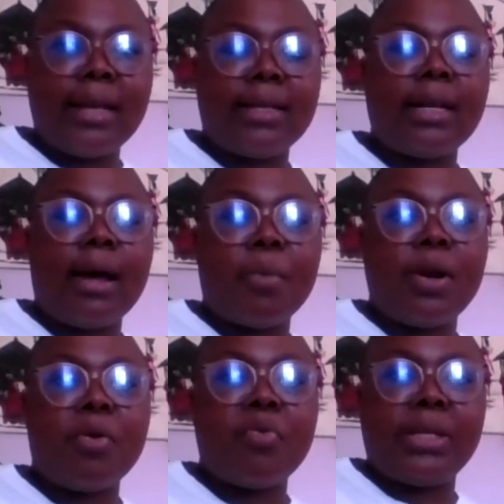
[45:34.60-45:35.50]
that I'm
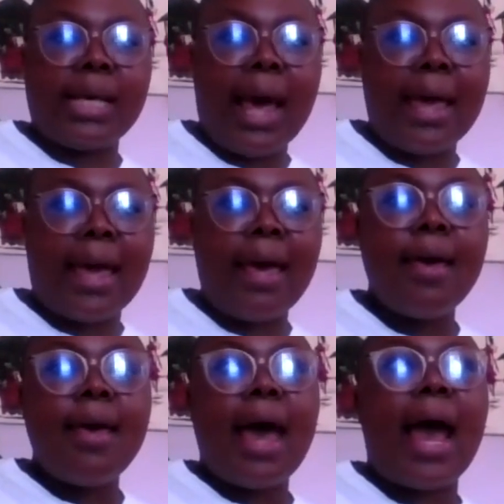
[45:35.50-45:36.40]
going to retire,
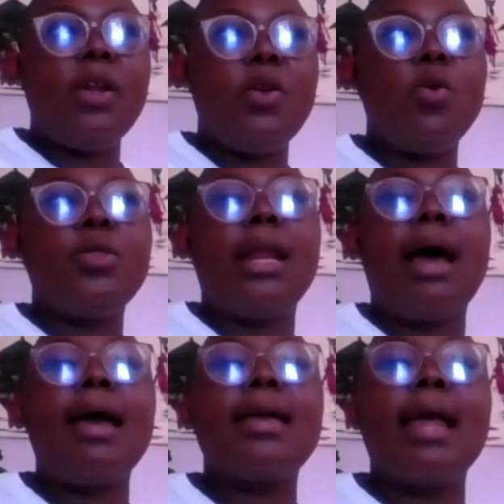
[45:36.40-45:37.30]
I know that
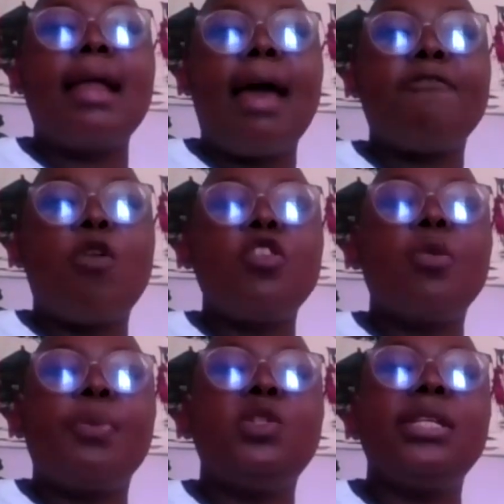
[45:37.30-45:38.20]
I've
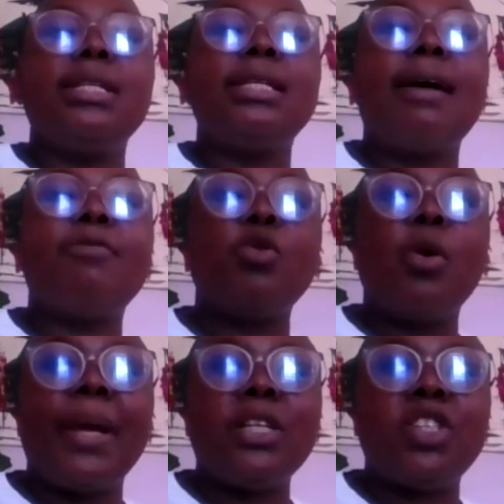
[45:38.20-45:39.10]
contributed enough to a
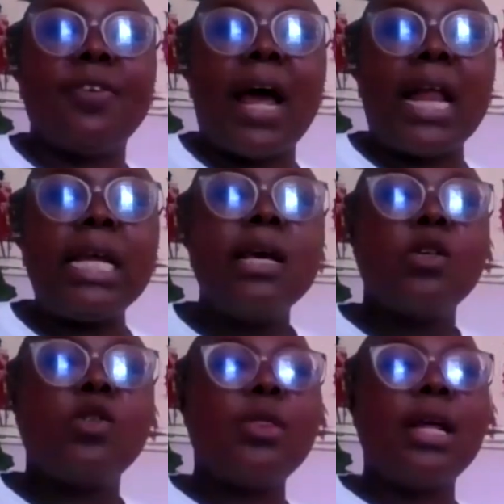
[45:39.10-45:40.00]
pension fund,
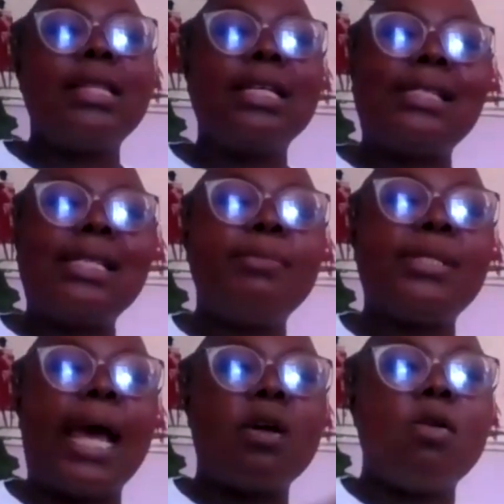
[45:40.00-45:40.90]
so that the same
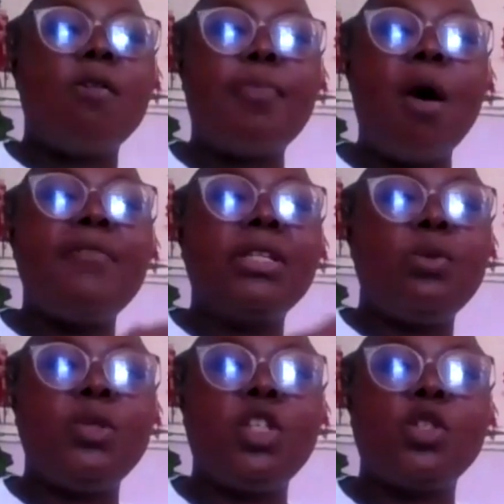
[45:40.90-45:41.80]
cycle of
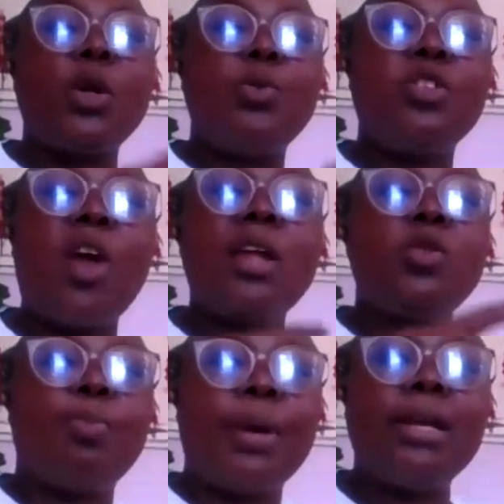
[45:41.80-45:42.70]
poverty, which is what we're trying
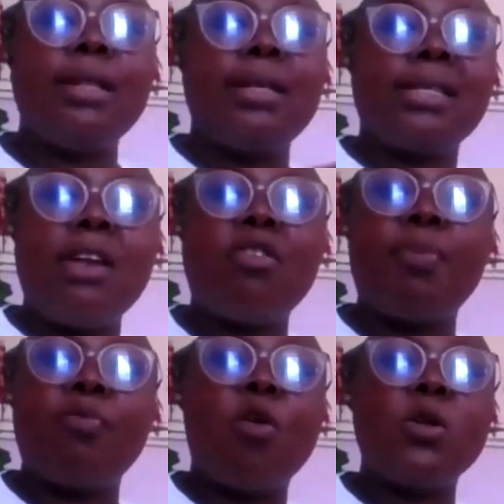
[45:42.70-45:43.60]
to break in this country
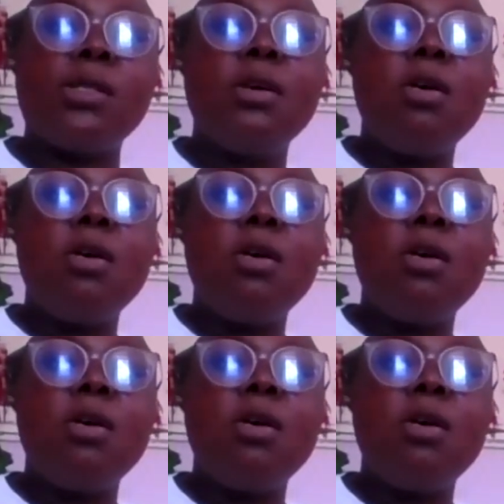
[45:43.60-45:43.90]
because